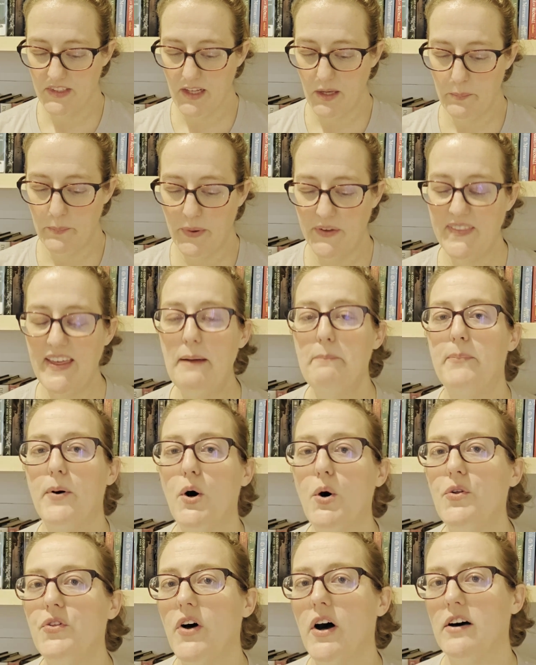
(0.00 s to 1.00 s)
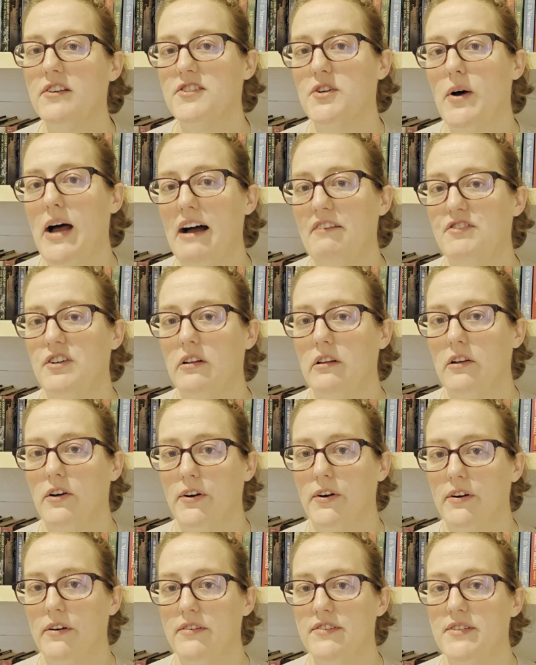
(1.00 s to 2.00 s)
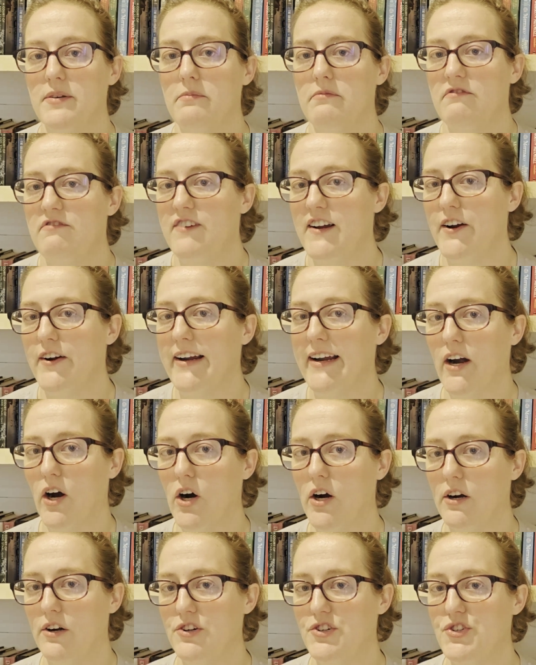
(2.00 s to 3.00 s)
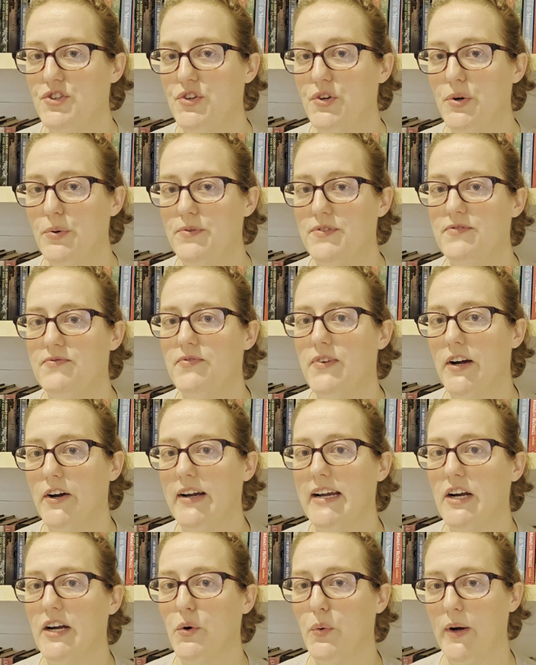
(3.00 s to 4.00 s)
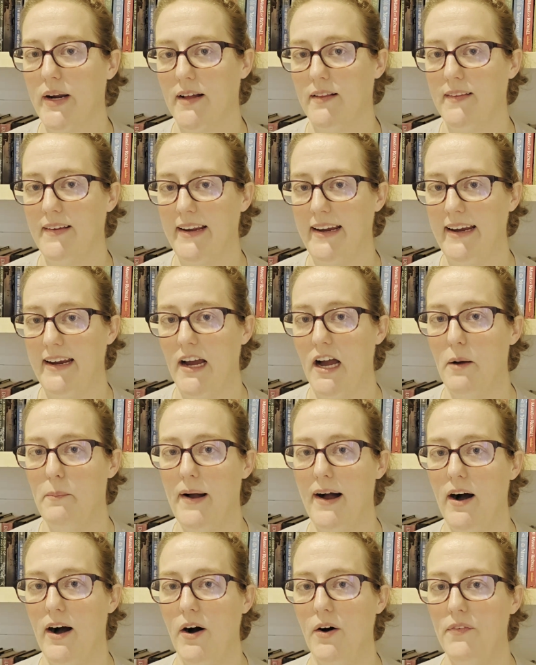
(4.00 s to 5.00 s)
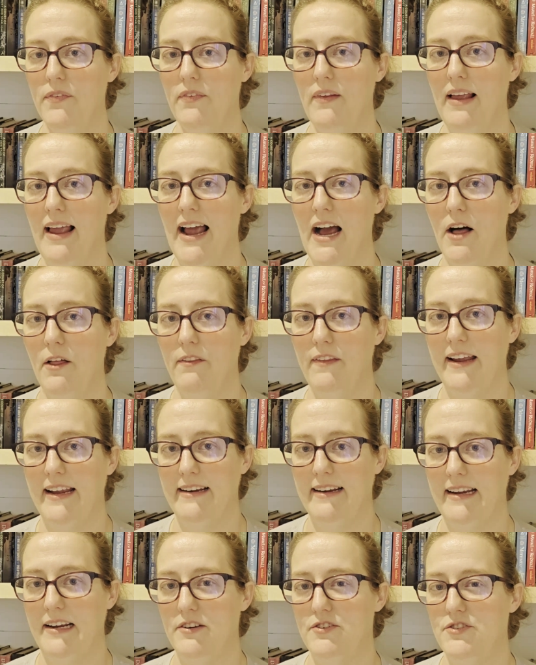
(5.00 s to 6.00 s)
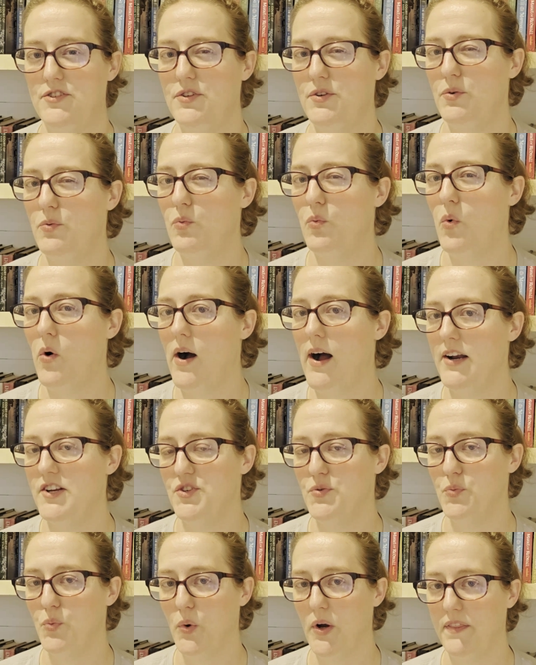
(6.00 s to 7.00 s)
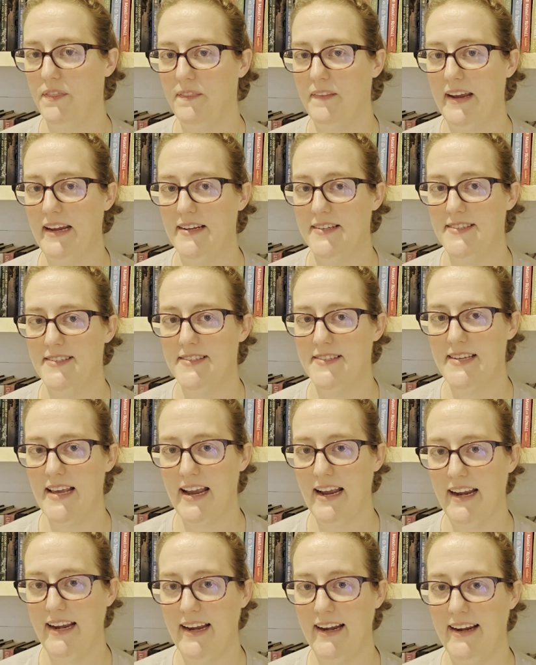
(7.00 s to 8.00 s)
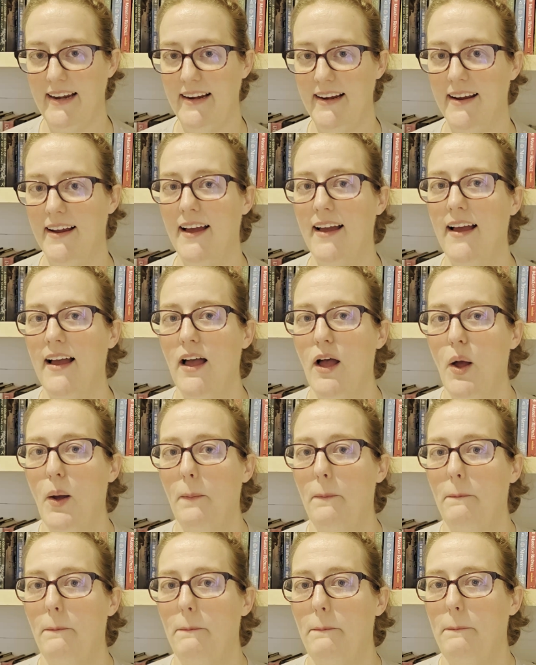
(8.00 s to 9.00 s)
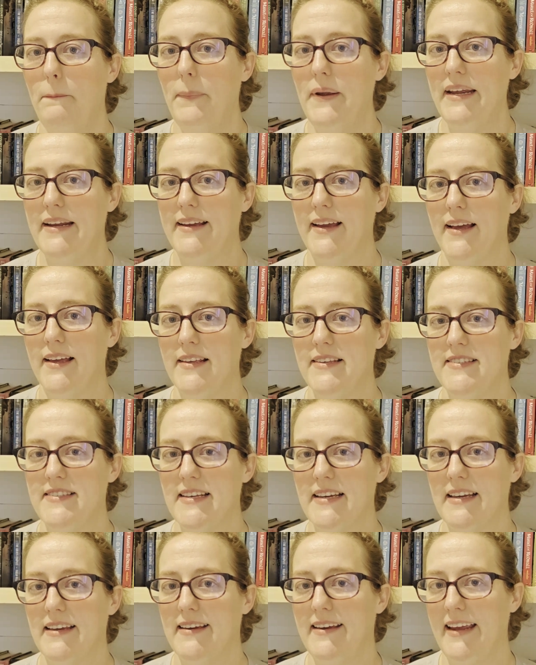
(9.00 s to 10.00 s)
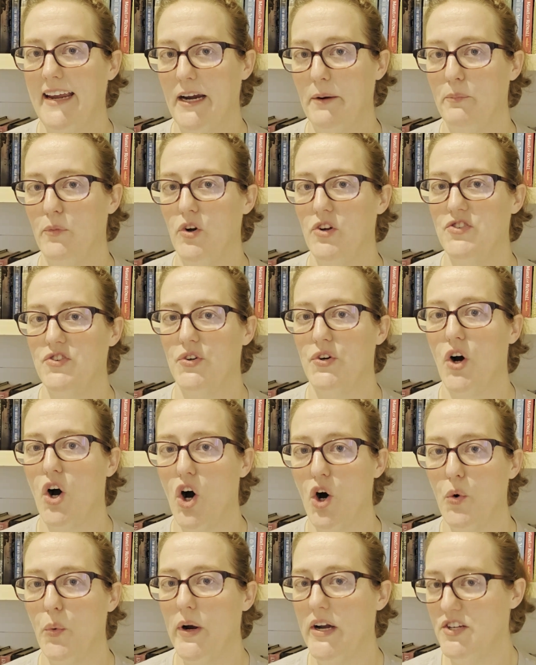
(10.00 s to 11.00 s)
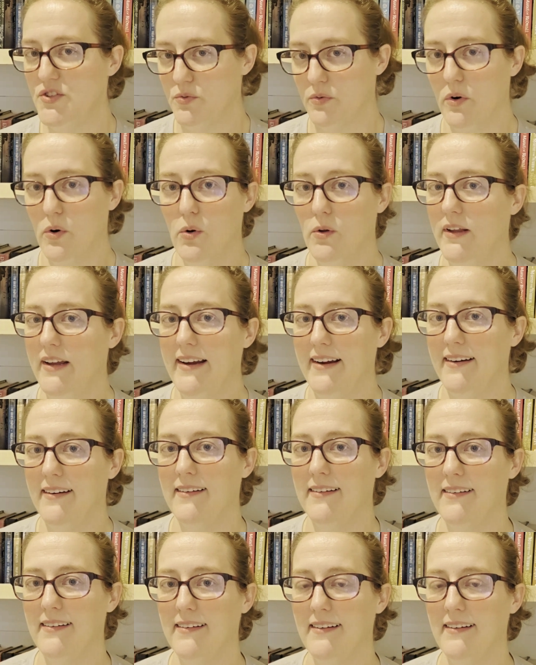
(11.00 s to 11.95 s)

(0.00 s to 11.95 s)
But they both also have to learn some very hard truths very quickly about how they need to watch what they say because the cameras are always rolling.